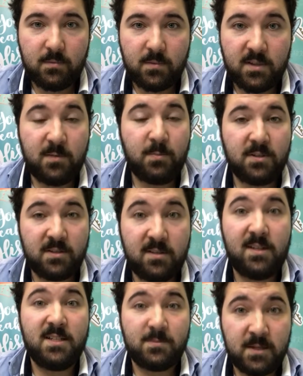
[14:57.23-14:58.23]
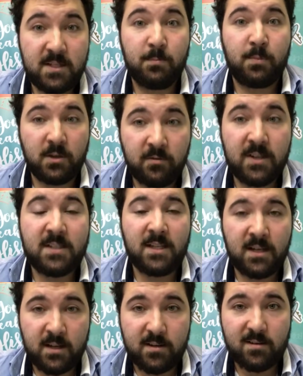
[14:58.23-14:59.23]
She speaks perfect
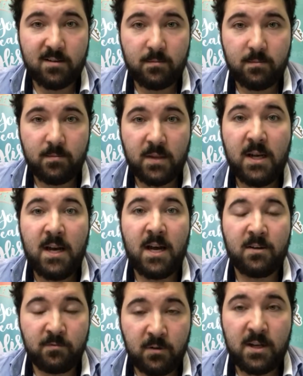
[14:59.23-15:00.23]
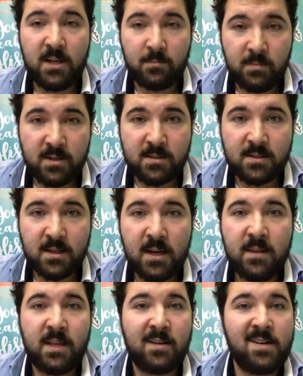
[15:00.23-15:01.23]
English and fully admits
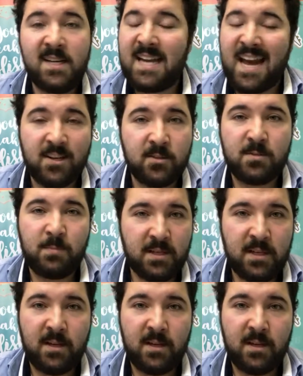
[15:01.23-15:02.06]
that she cannot speak